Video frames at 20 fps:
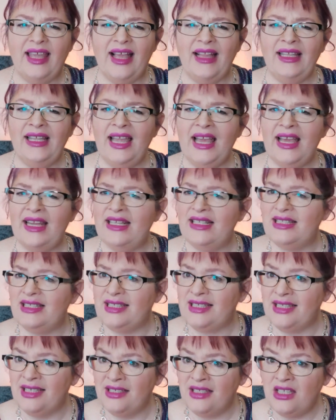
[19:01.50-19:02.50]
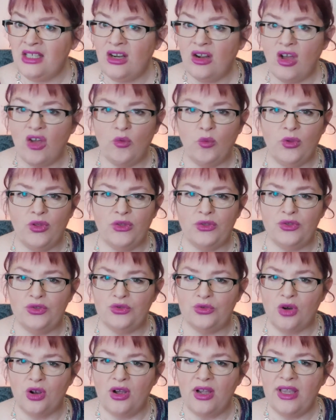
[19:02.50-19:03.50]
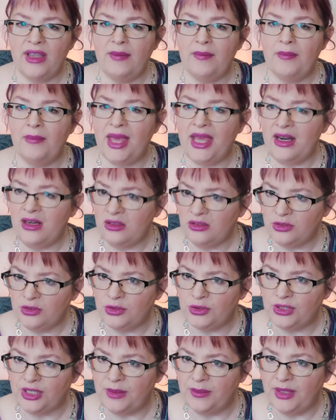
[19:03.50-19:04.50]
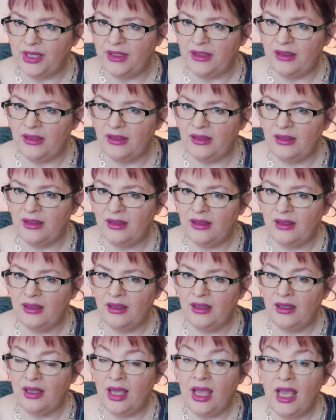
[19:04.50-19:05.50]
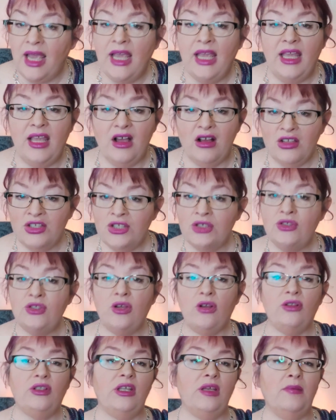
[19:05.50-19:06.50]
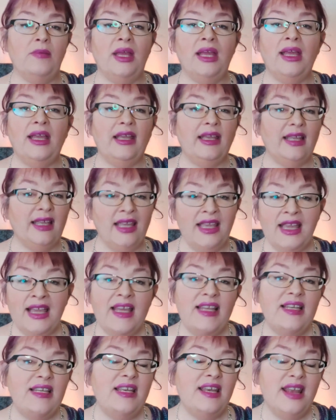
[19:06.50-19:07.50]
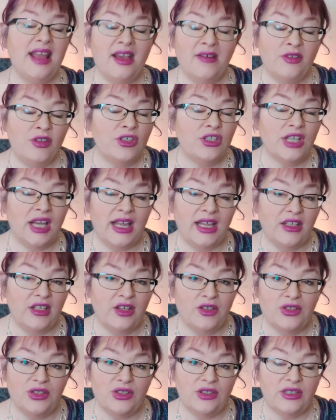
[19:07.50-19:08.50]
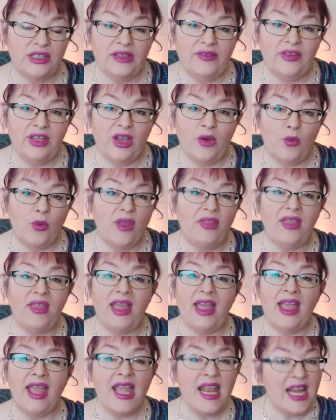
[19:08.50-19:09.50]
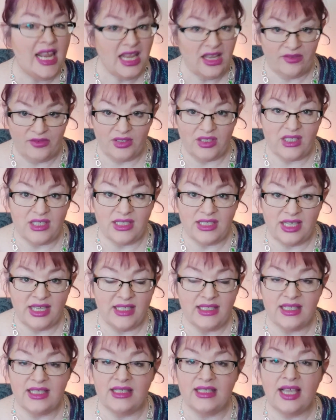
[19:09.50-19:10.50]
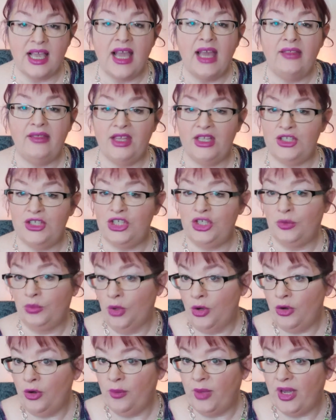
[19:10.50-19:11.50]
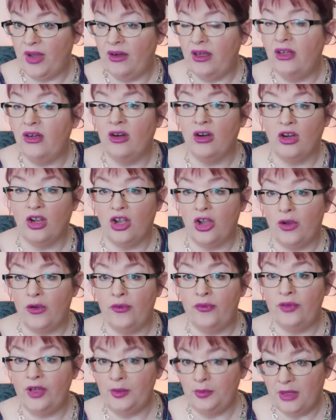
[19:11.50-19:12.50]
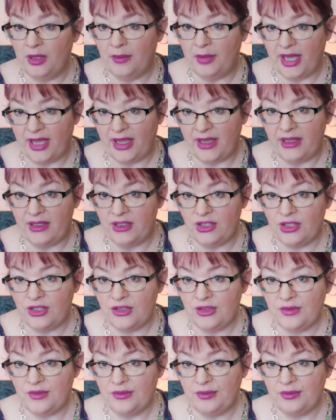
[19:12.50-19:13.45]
Kelly had insisted on withdrawing medical treatment. He also told them he had never diagnosed Olivia with any of the diseases that she wrote about in her GoFundMe page.